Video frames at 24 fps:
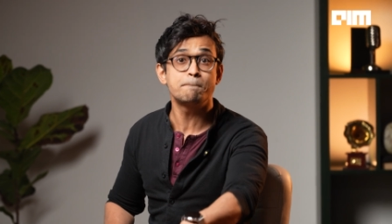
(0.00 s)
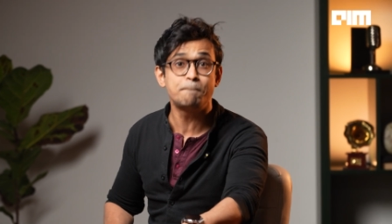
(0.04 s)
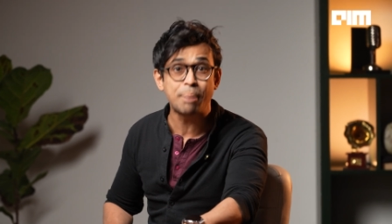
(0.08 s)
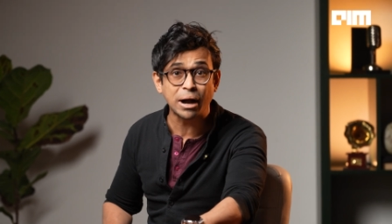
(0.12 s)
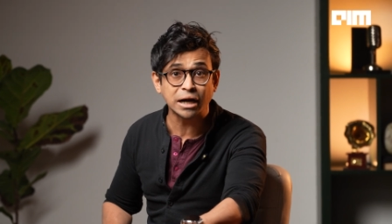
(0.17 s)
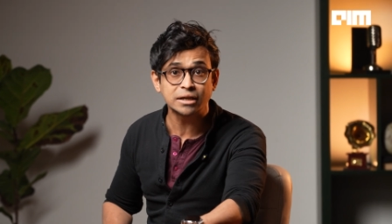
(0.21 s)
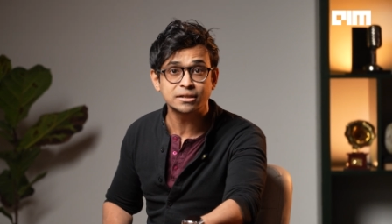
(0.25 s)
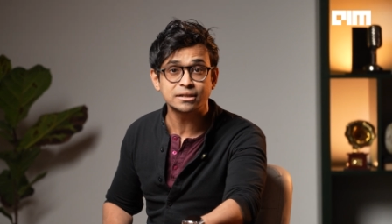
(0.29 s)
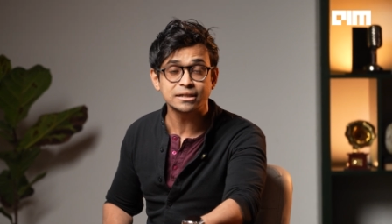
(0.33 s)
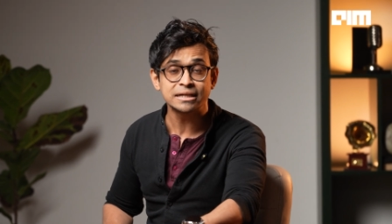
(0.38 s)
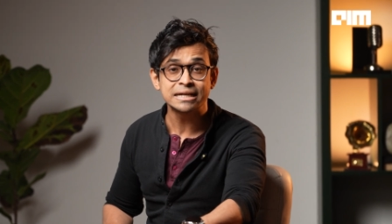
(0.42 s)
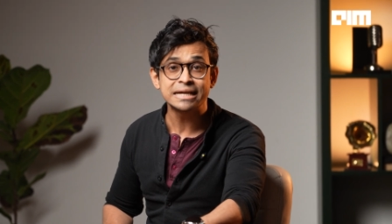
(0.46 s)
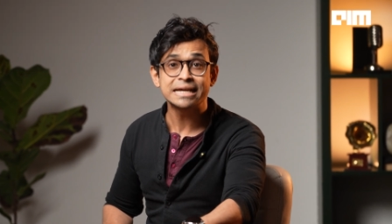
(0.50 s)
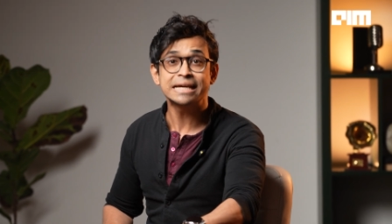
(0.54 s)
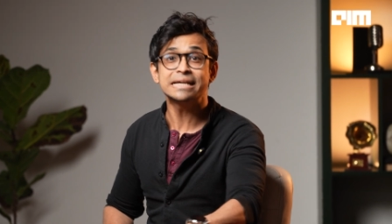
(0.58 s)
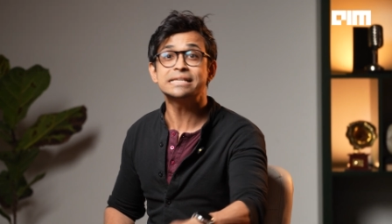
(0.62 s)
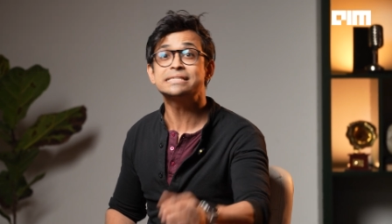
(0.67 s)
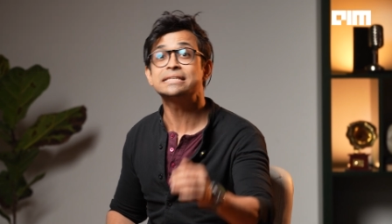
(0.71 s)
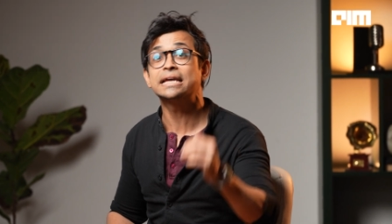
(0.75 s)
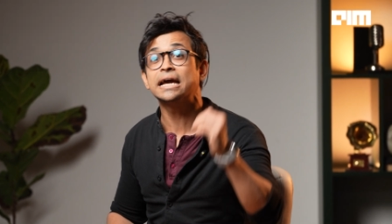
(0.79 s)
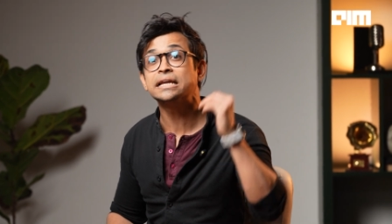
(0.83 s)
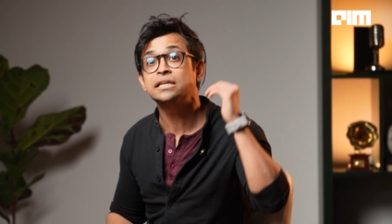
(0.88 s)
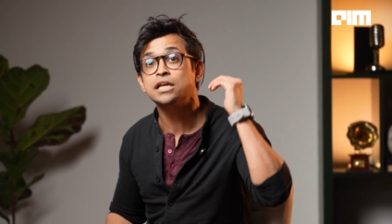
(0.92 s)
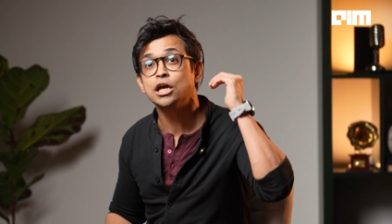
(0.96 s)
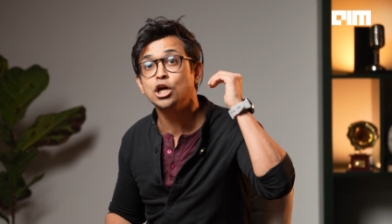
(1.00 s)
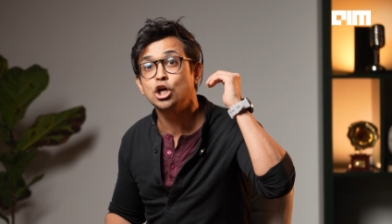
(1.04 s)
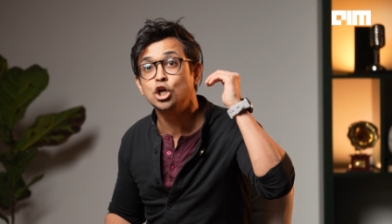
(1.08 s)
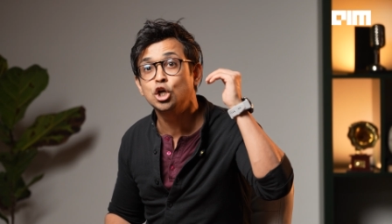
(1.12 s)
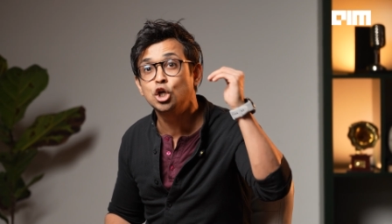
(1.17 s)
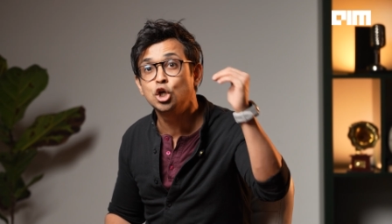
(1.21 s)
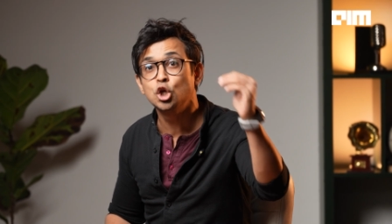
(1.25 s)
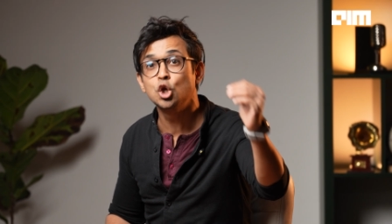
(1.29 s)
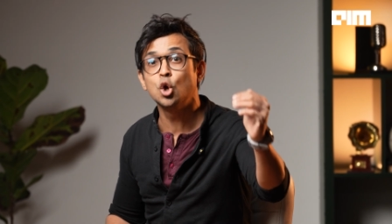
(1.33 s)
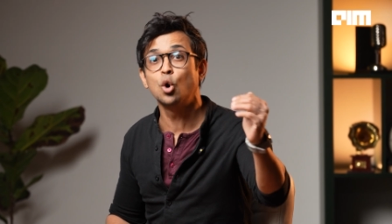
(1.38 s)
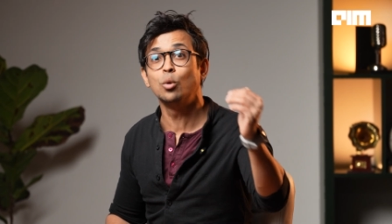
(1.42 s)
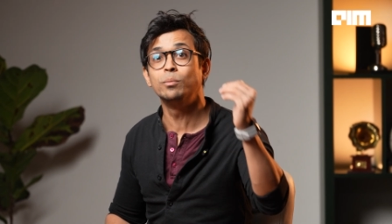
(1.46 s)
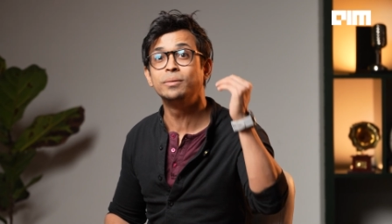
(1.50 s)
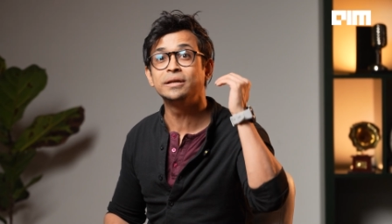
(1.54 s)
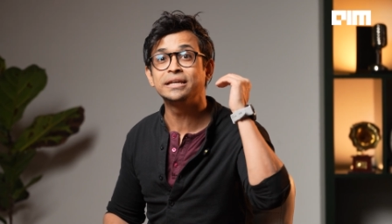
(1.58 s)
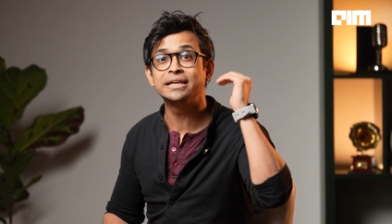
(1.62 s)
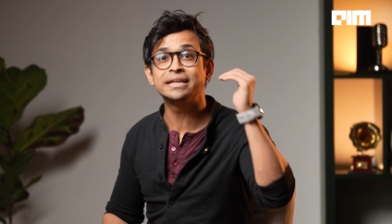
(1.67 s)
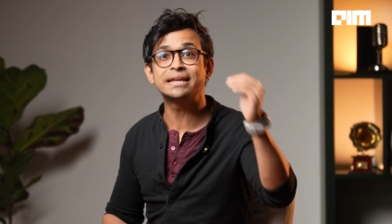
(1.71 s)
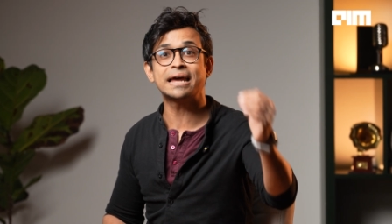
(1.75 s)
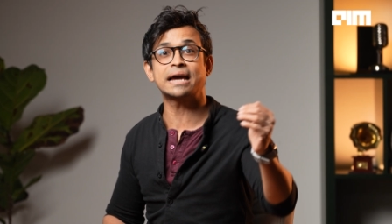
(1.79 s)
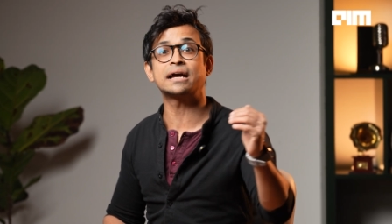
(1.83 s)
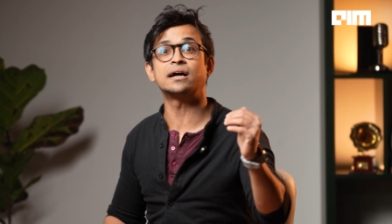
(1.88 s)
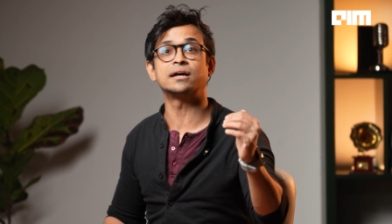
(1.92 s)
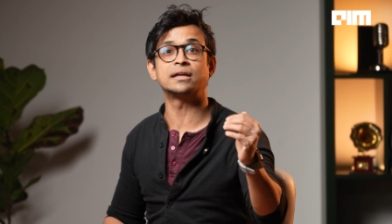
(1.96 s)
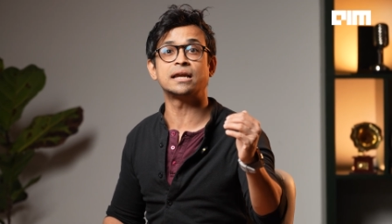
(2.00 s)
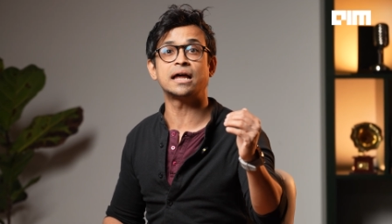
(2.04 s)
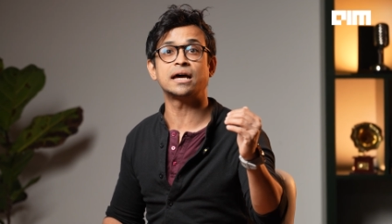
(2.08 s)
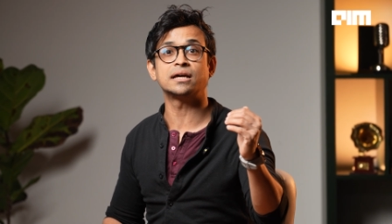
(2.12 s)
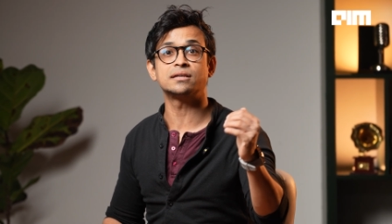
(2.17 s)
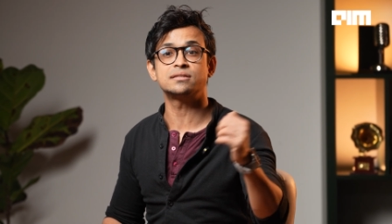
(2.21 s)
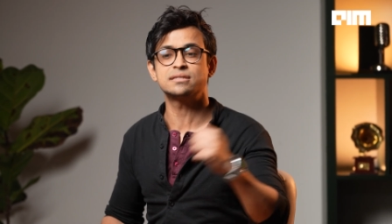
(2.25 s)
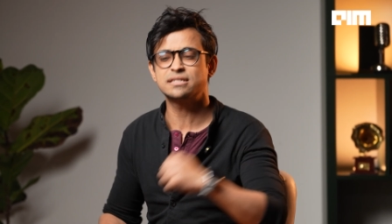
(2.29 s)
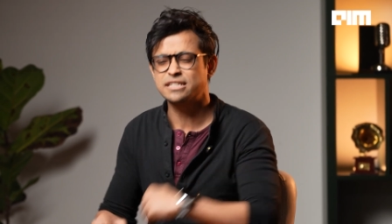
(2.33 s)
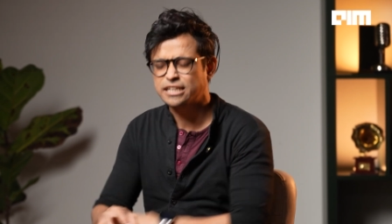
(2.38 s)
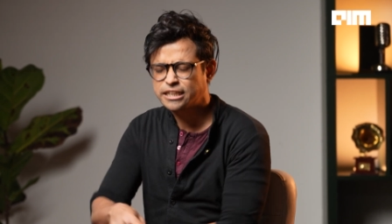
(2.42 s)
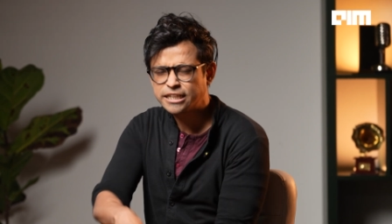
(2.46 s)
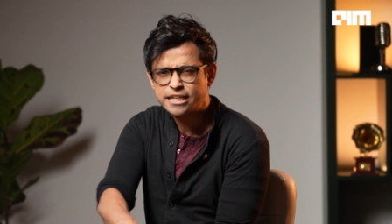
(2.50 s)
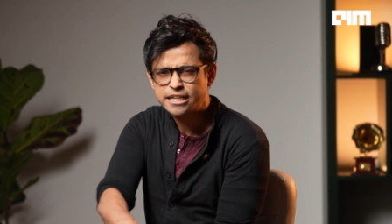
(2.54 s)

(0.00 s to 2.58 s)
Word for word: but is getting globally recognized,